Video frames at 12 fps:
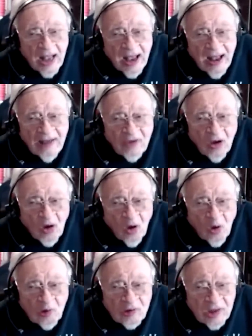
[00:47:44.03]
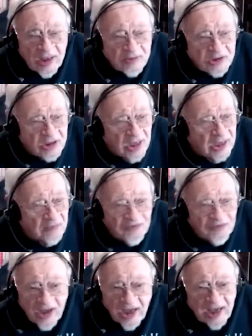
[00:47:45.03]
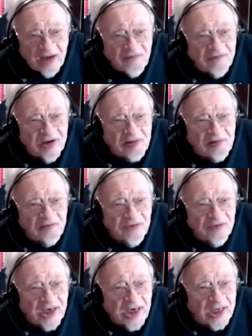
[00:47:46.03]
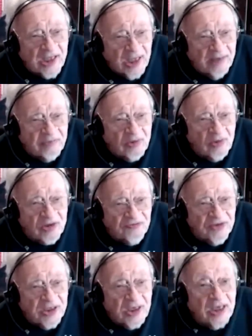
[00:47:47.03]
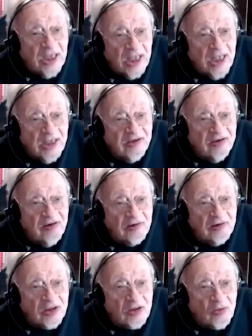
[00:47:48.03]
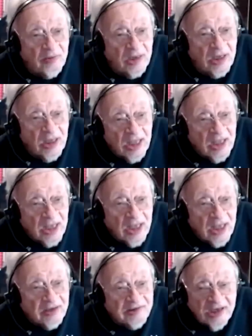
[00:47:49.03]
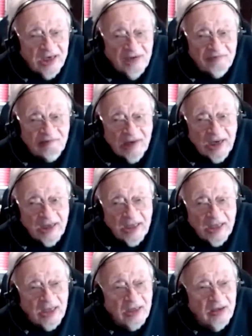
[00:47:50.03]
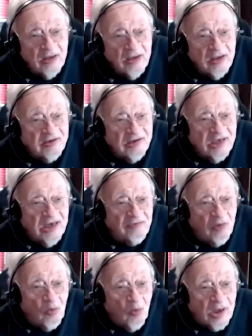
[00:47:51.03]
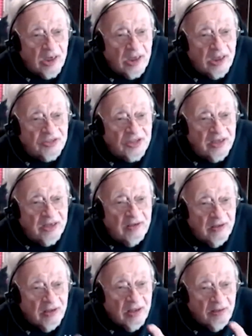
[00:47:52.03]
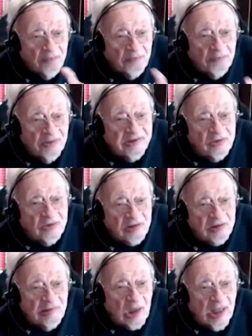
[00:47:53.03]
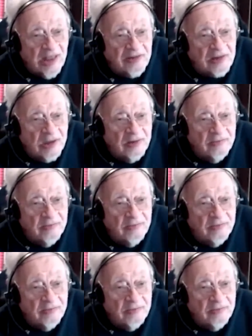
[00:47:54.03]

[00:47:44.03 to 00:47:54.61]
And the whole damn stadium forgot every other event and came to its feet and cheered this woman. She never ran again. She never won anything, but she was a real athlete.